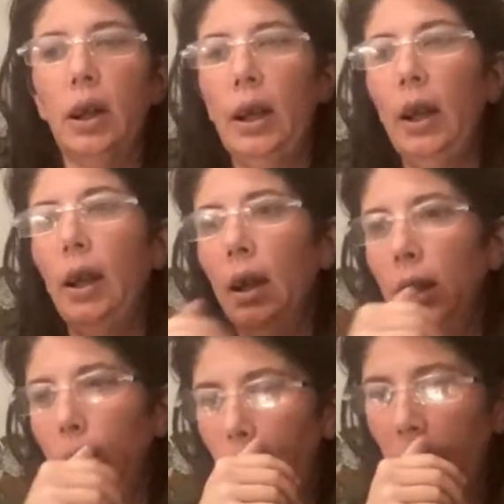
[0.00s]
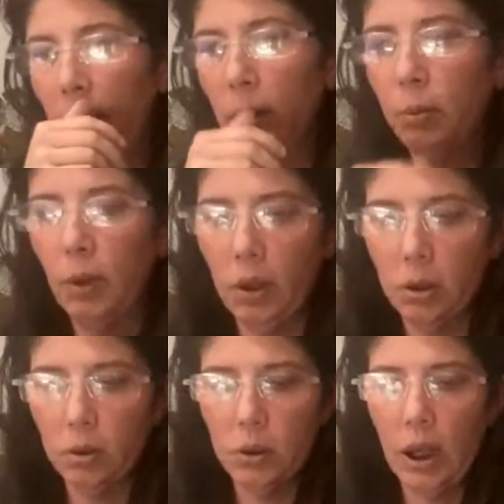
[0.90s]
and be there for the
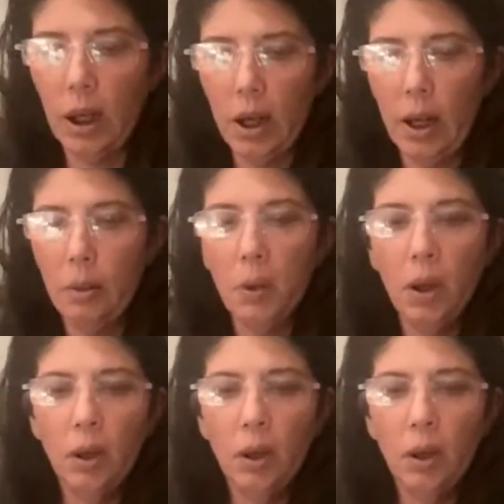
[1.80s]
whole time.